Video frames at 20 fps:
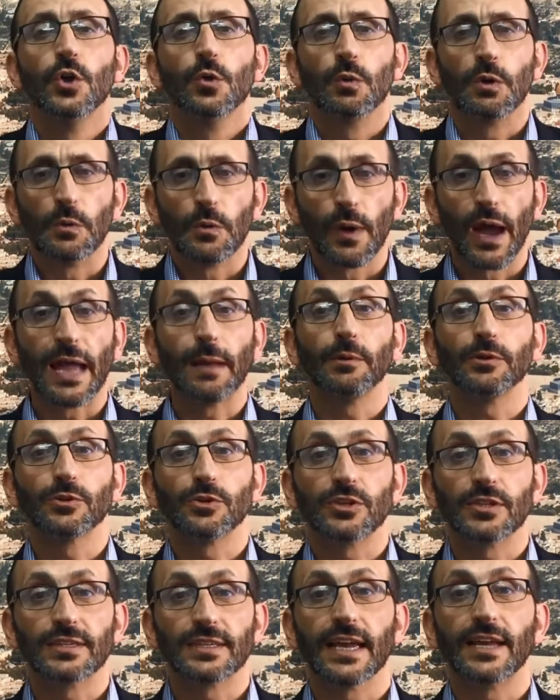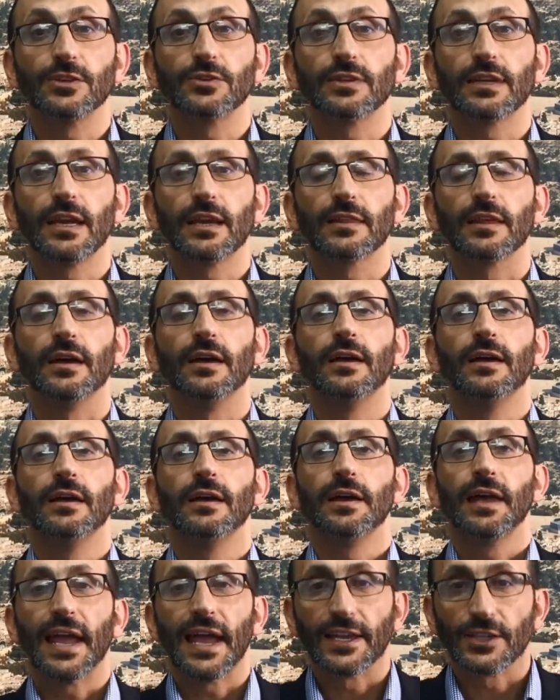When we were able to stand together
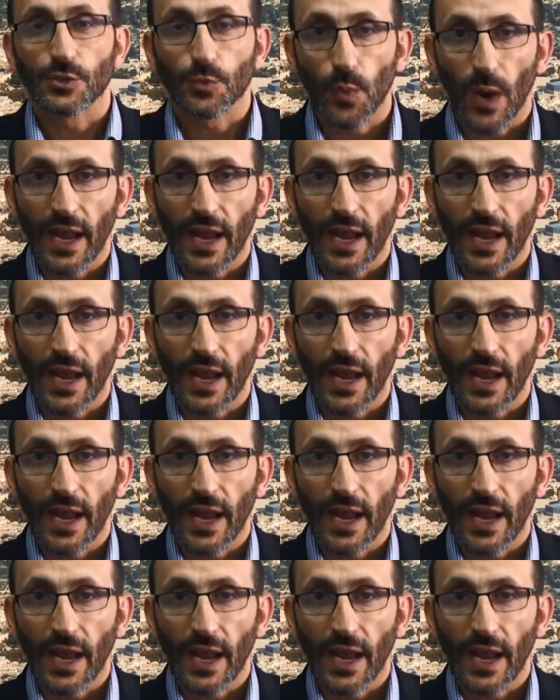as